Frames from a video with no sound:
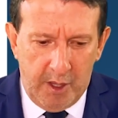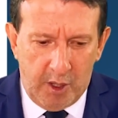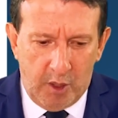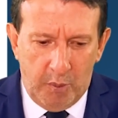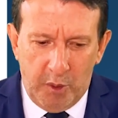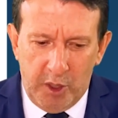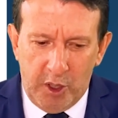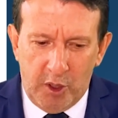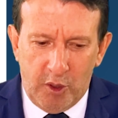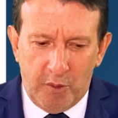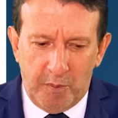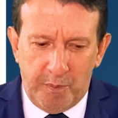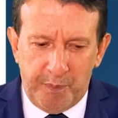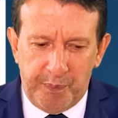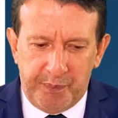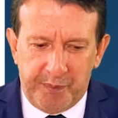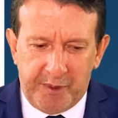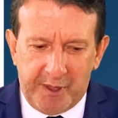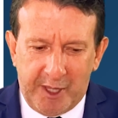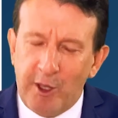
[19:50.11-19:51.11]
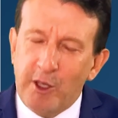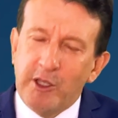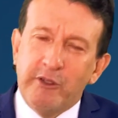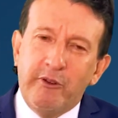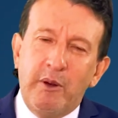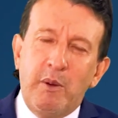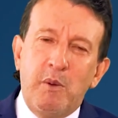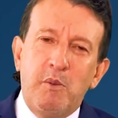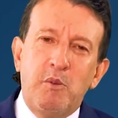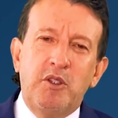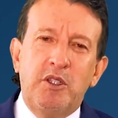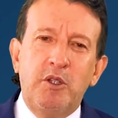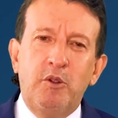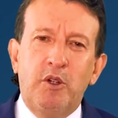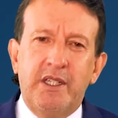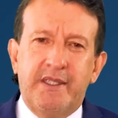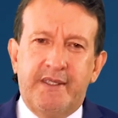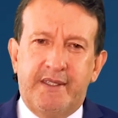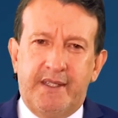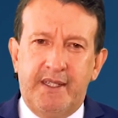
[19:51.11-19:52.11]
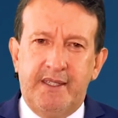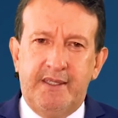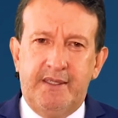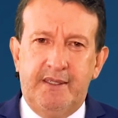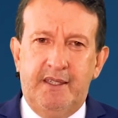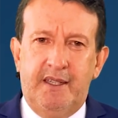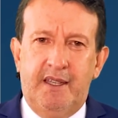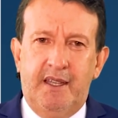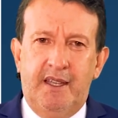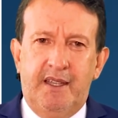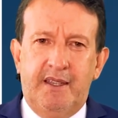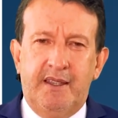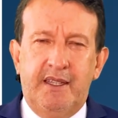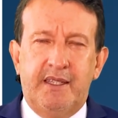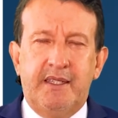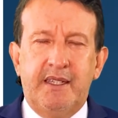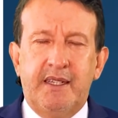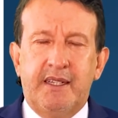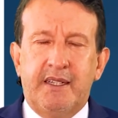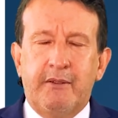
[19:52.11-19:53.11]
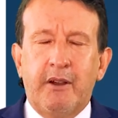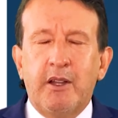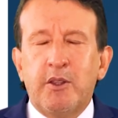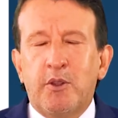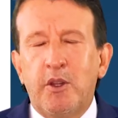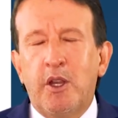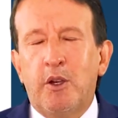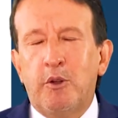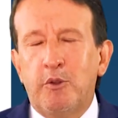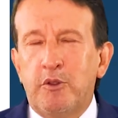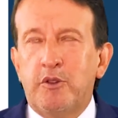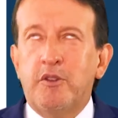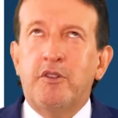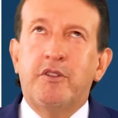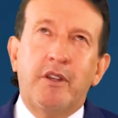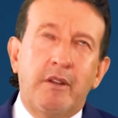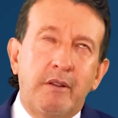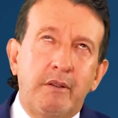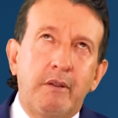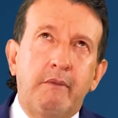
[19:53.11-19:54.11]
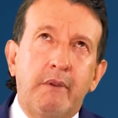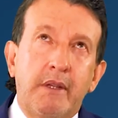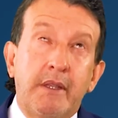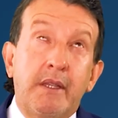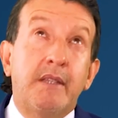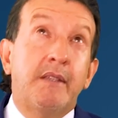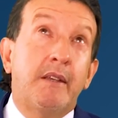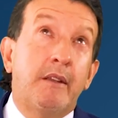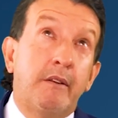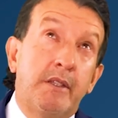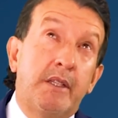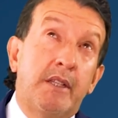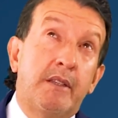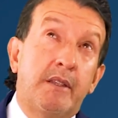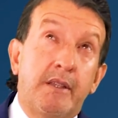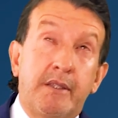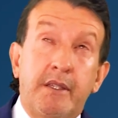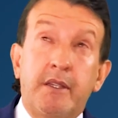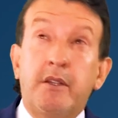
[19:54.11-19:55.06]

that it is to say how much they liked 0.5 to 0.75.